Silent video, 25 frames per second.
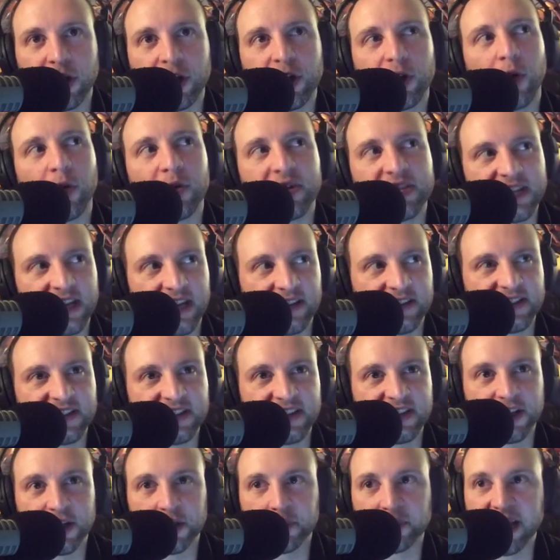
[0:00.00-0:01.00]
you're always on the
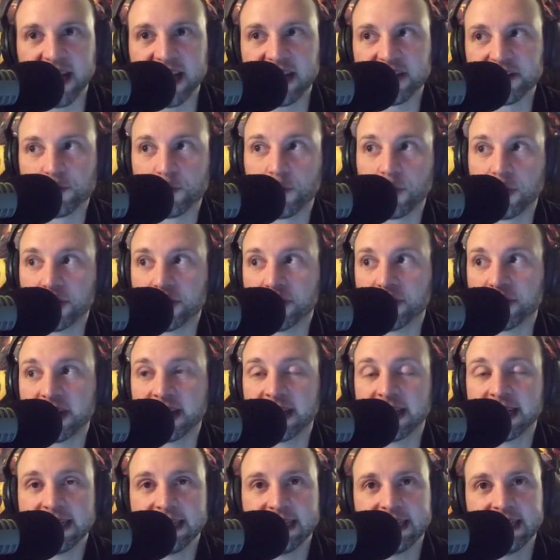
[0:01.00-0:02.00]
seat of your pants
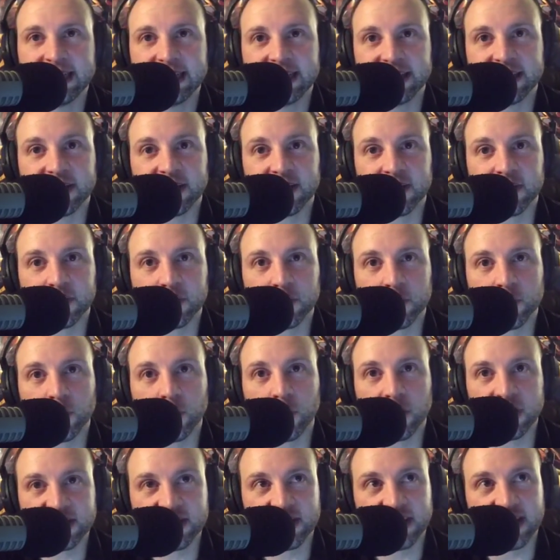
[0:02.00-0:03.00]
wondering, you know,
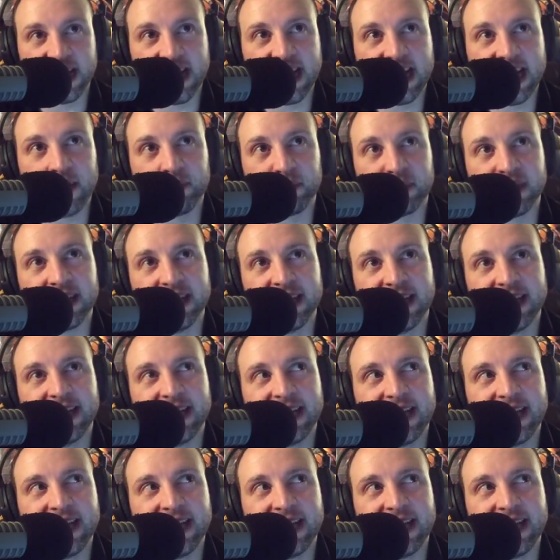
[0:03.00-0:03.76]
what's going to happen.